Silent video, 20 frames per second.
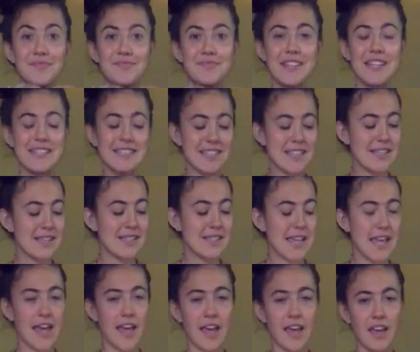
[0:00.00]
This is
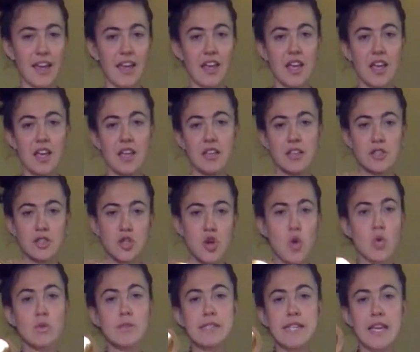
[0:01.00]
a
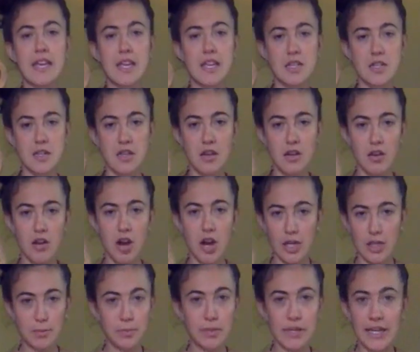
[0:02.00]
golden
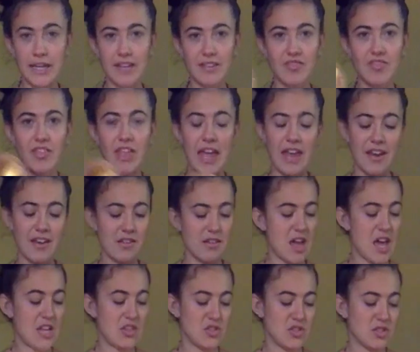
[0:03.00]
heart plate that
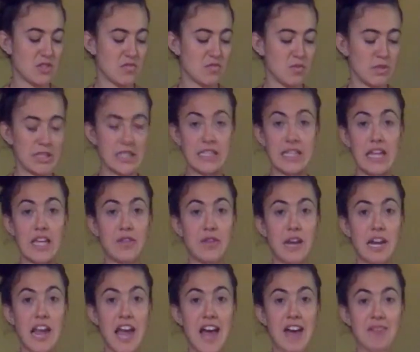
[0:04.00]
I just really like
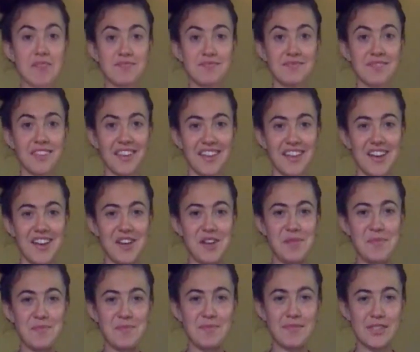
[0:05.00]
right now.
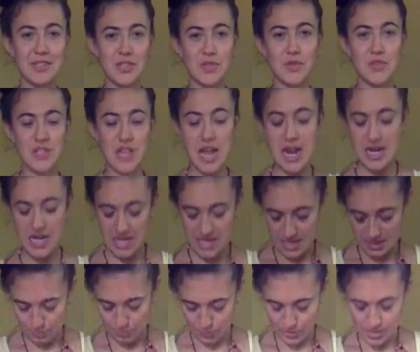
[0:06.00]
It's so
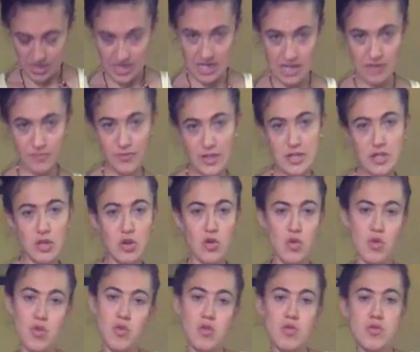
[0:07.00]
shiny and pretty and fun to
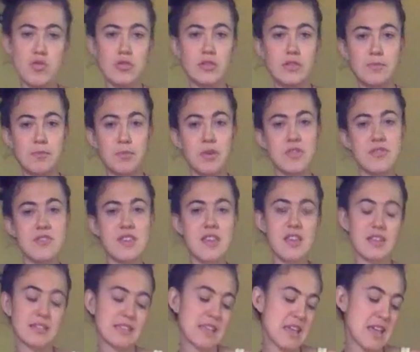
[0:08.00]
hold and put
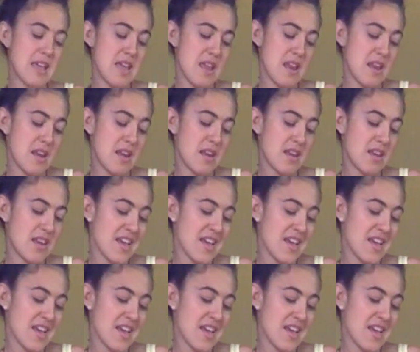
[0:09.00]
things in.